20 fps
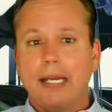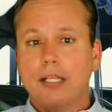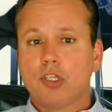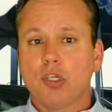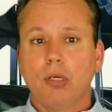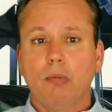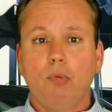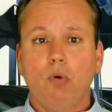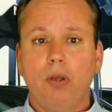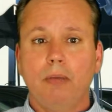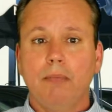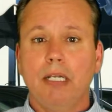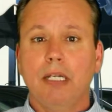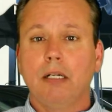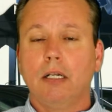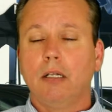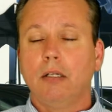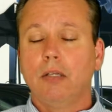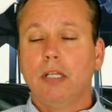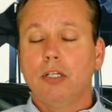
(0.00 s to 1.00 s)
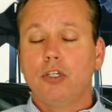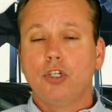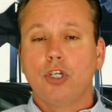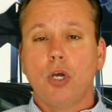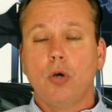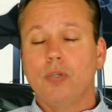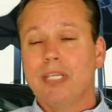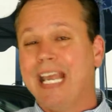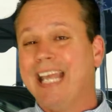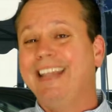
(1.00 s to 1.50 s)
and it's an appointment that
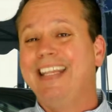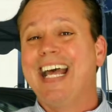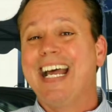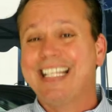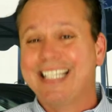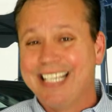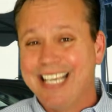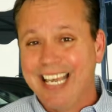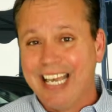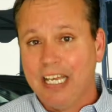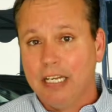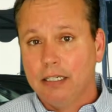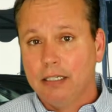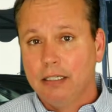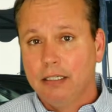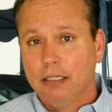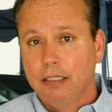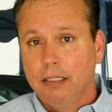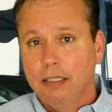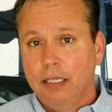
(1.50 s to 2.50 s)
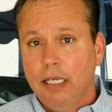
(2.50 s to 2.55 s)
shows, and that's it.